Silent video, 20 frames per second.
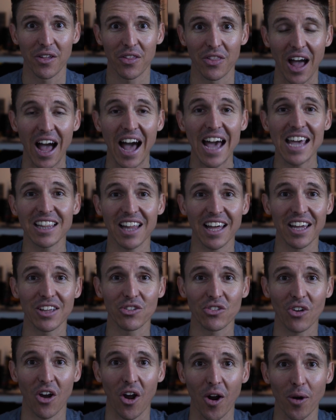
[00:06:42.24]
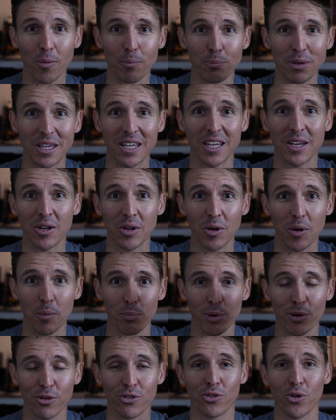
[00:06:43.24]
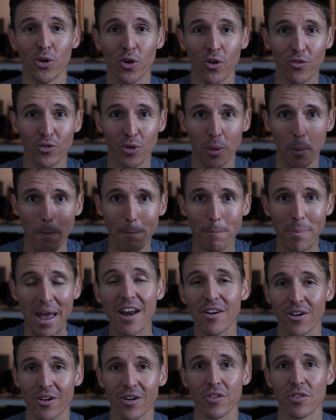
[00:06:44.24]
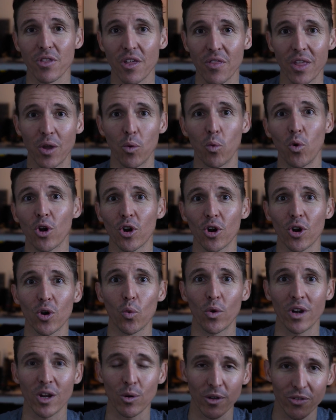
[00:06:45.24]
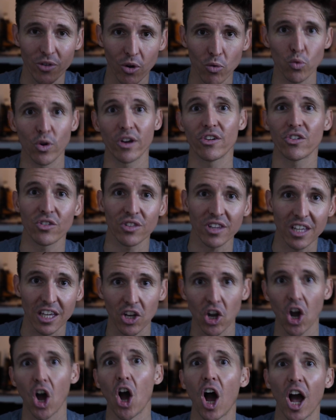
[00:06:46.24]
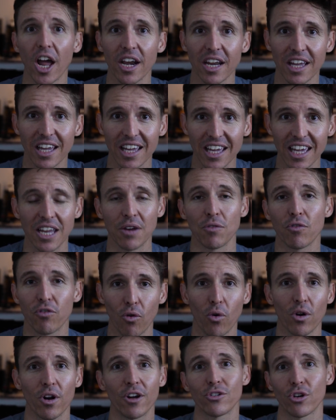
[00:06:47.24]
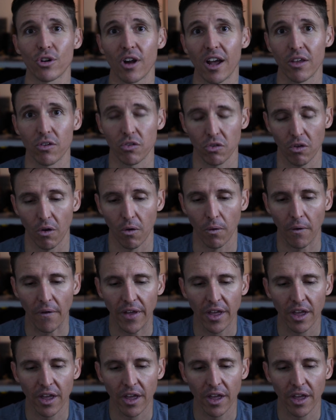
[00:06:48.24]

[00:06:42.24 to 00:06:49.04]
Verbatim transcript: the highlights are being preserved better than they were when it was originally caught in 400 ISO.